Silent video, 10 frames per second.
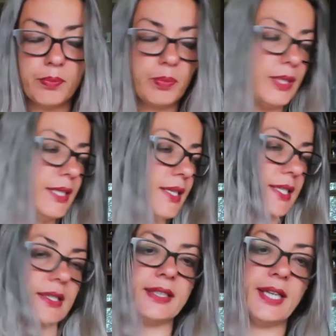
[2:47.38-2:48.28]

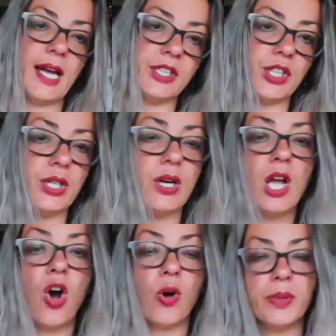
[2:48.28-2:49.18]
pleasing the other
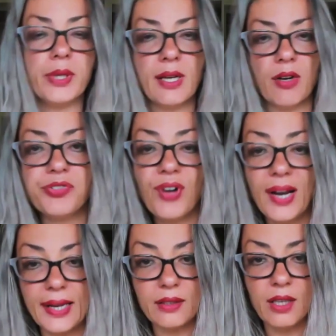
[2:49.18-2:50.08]
or being
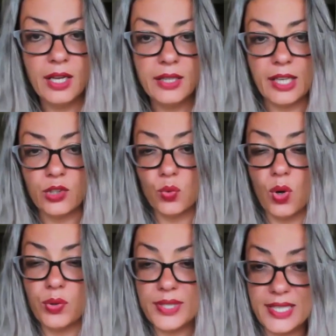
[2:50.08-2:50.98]
afraid that you
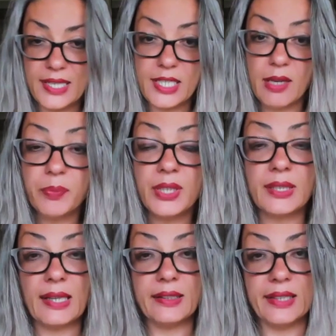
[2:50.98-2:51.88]
won't say
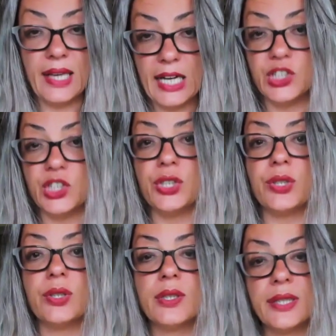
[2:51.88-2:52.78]
something that the
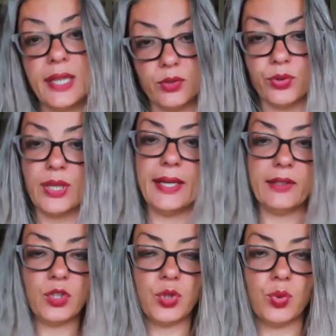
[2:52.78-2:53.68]
other can
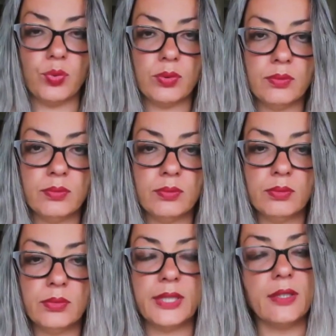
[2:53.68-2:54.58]
relate to.
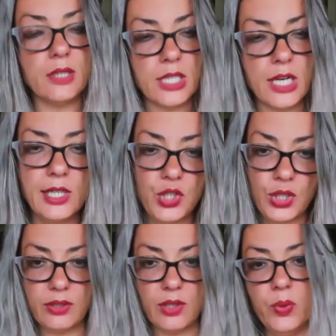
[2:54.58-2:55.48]

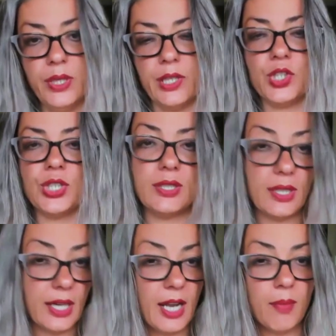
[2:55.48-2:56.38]
Indulging the wish in the
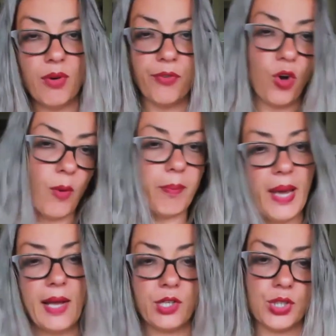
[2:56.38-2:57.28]
name of
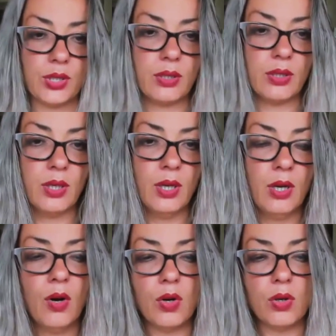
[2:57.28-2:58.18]
compassion,
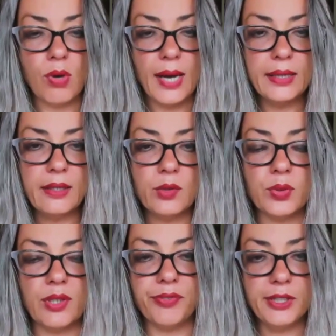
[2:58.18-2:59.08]
or riding
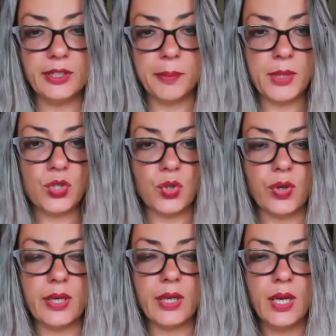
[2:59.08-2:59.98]
with the victim
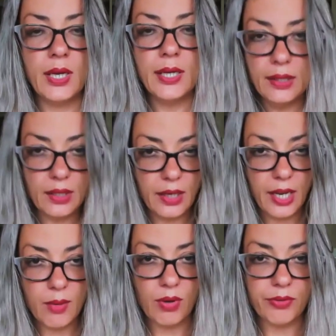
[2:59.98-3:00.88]
story in the
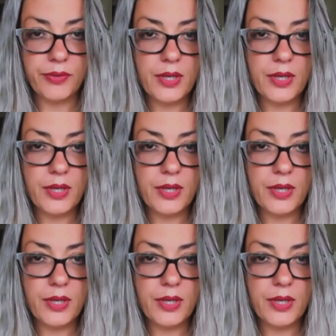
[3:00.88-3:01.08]
name of